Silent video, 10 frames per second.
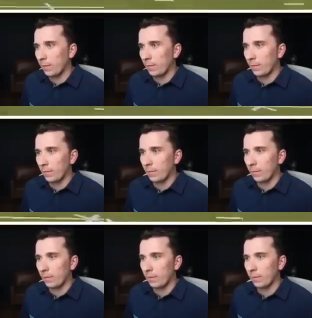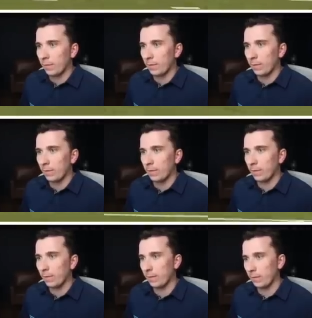
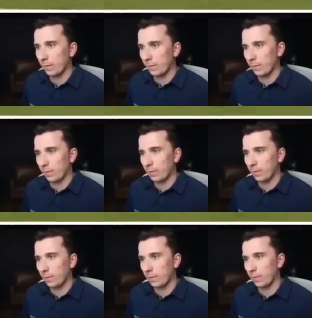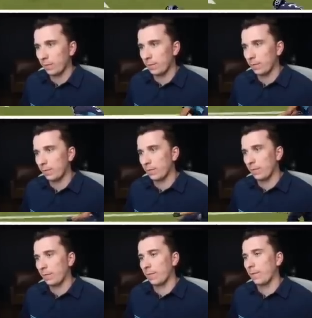
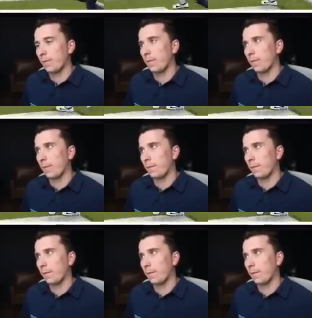Nobody speaks.